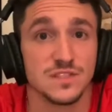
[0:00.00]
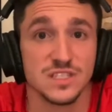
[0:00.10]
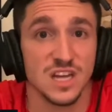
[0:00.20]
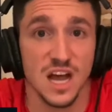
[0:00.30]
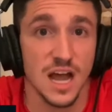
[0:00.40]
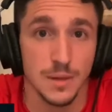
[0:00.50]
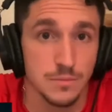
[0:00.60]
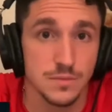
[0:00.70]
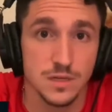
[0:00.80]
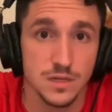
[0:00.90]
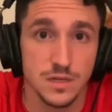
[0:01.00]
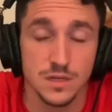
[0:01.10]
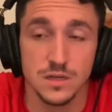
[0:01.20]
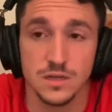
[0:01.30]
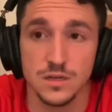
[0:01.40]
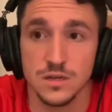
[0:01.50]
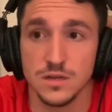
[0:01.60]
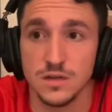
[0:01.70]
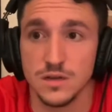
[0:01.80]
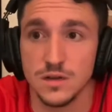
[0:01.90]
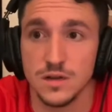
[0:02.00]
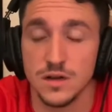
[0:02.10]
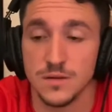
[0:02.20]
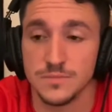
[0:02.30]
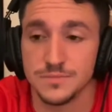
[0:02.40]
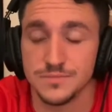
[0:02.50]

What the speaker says: time, at